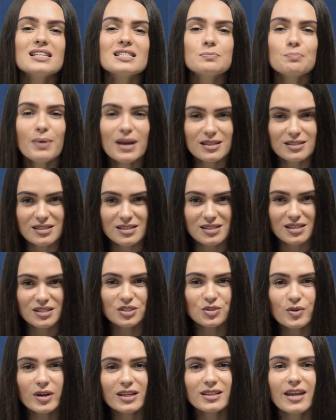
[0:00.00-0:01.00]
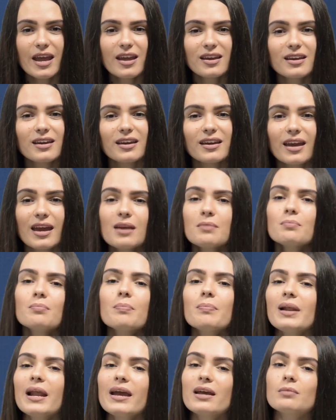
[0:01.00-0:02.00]
Spades is a trick-taking game
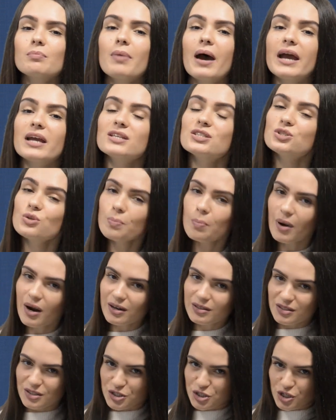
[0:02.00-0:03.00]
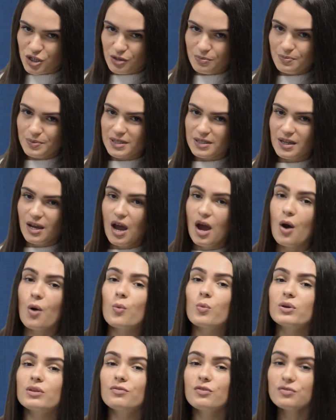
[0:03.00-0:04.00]
played by two partnerships
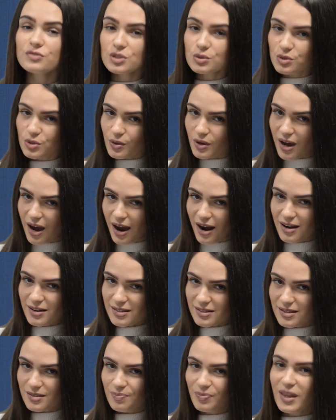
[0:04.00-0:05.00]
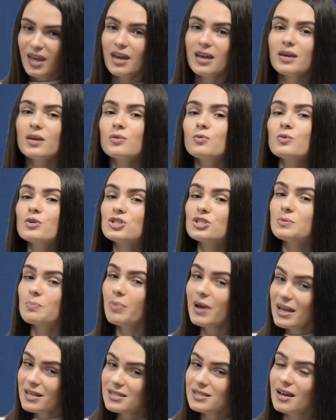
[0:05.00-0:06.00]
with 52 cards, in which
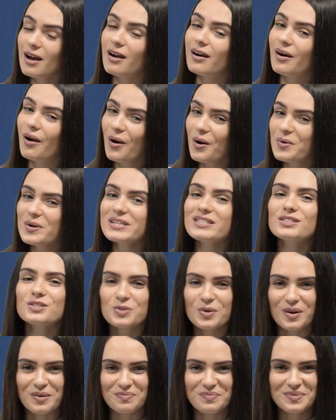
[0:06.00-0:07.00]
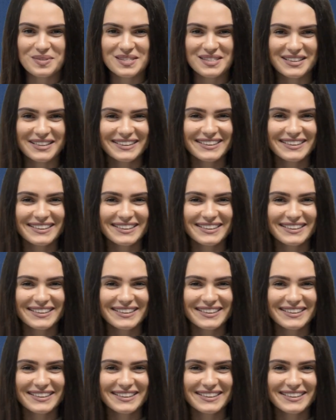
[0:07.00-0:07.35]
spades are always trumps.